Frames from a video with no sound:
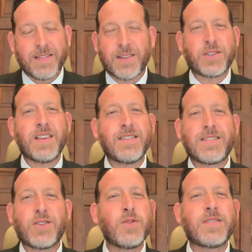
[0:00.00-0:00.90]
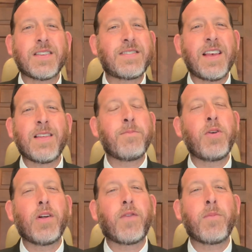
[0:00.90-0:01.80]
to choose to see the
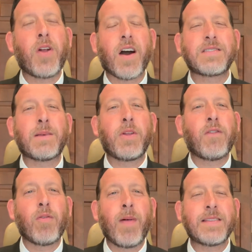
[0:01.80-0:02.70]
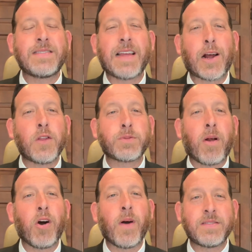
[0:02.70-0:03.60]
beautiful brachas, the beautiful blessing that HaKadosh
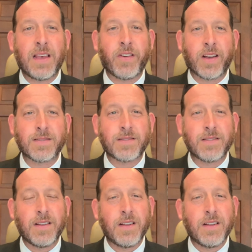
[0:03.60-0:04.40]
Baruch Hu given us,